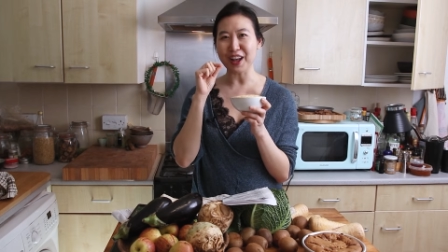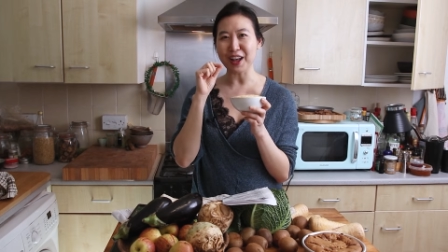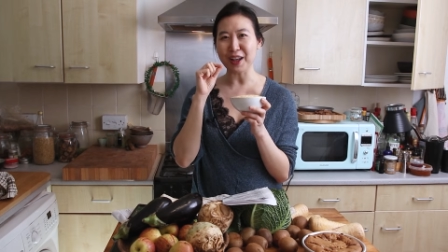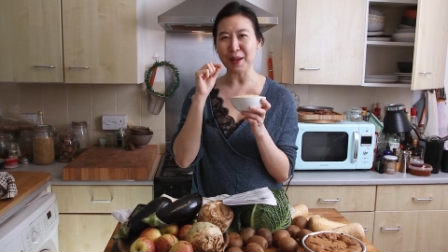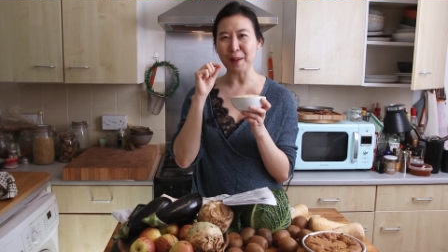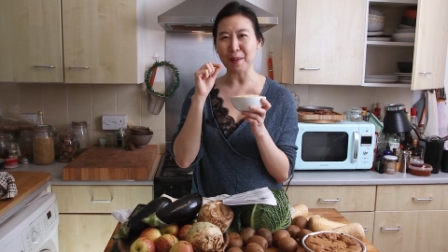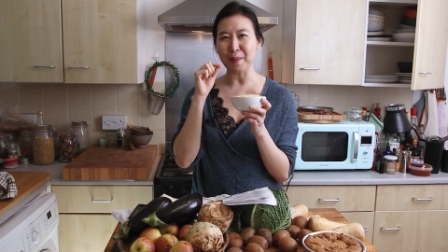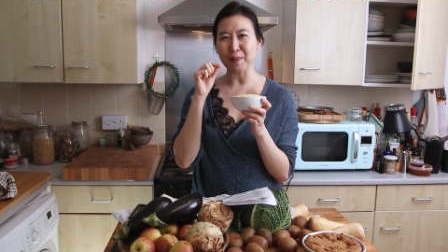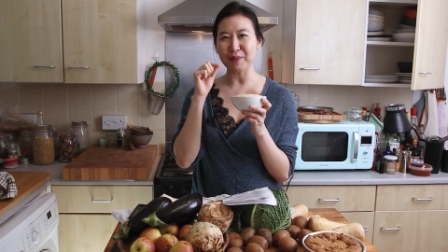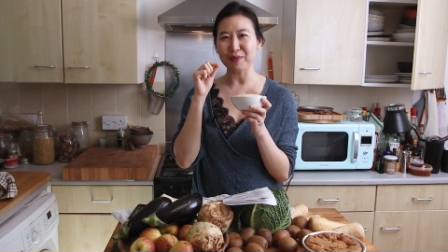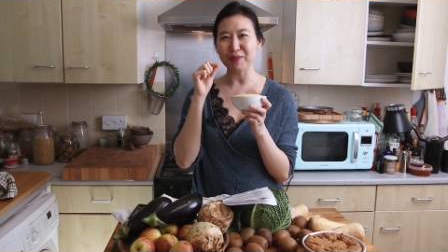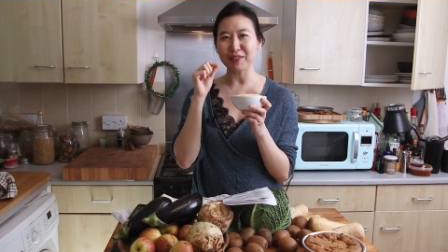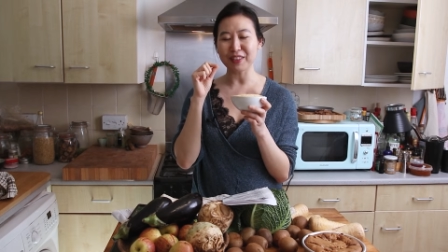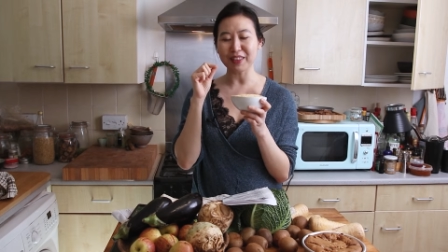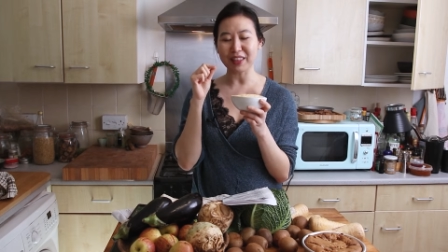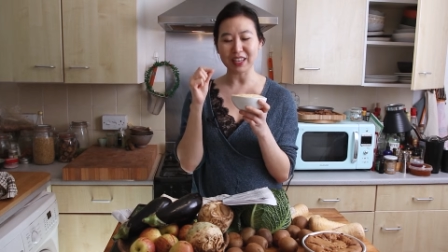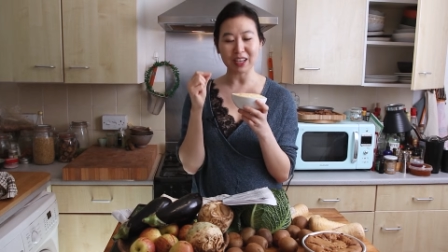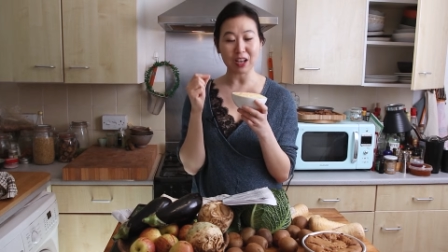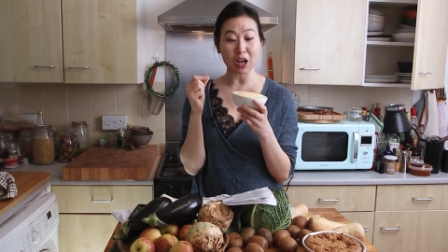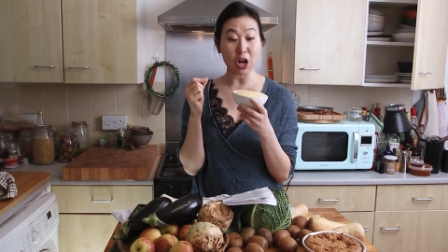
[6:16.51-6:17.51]
um,
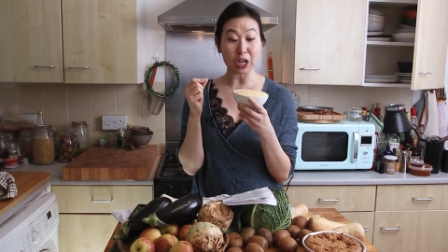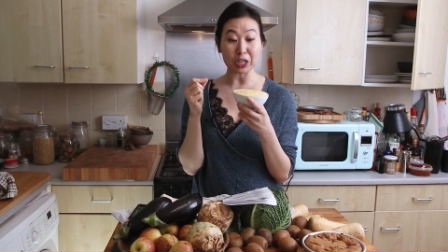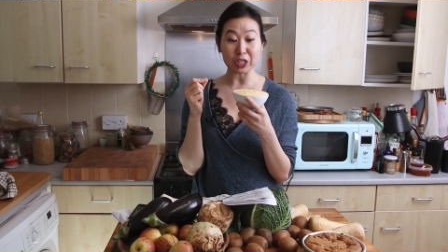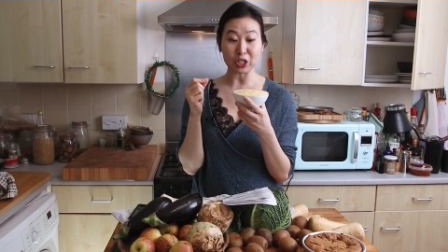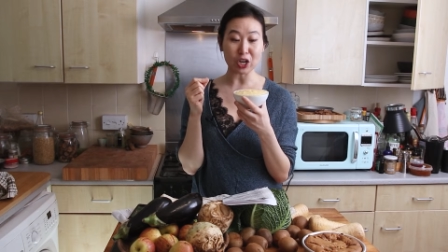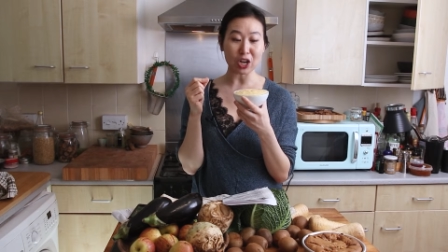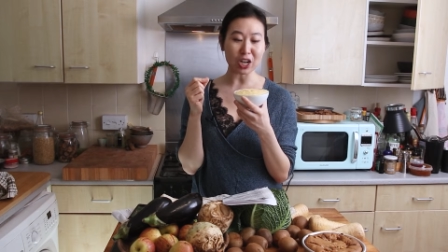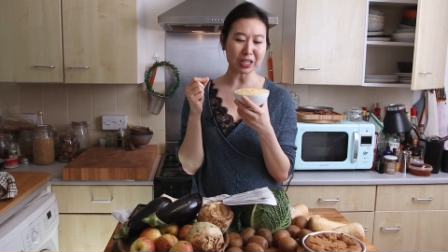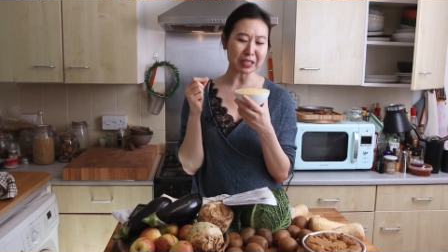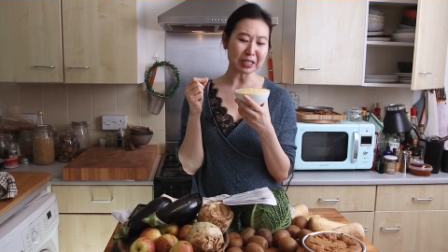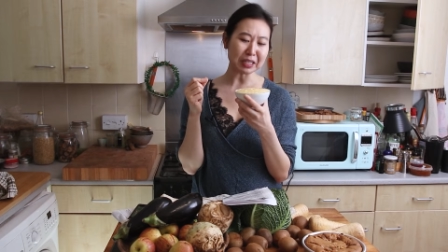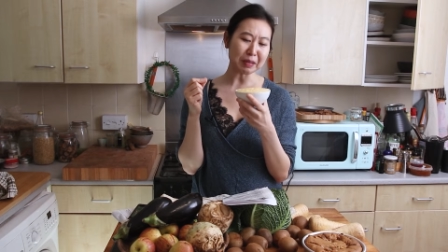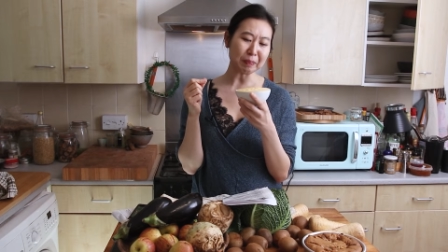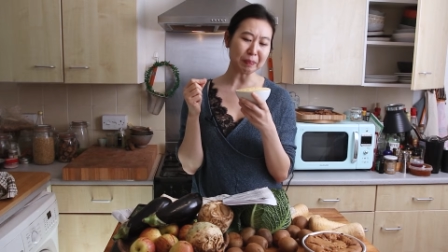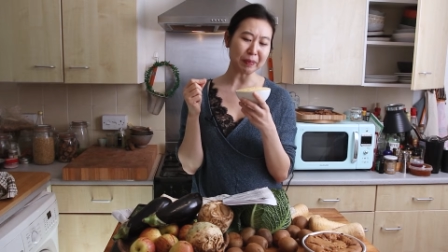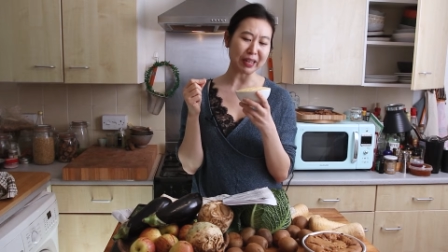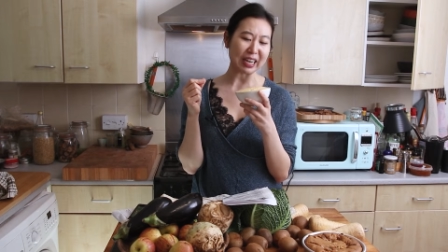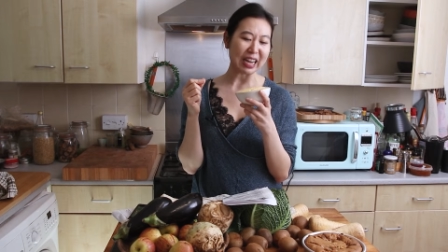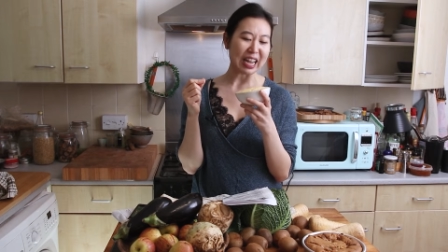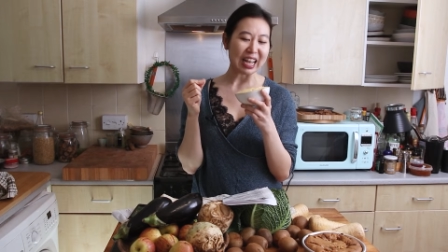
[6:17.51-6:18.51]
like hot
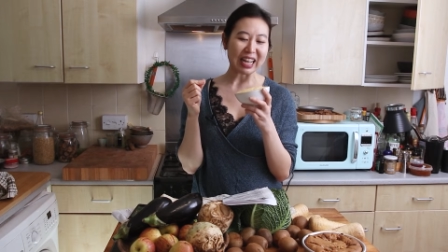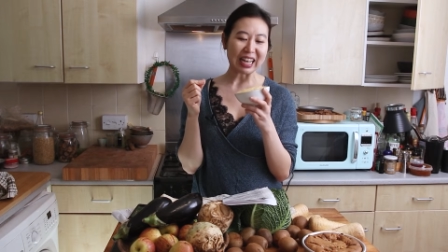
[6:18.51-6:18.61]
chocolate, but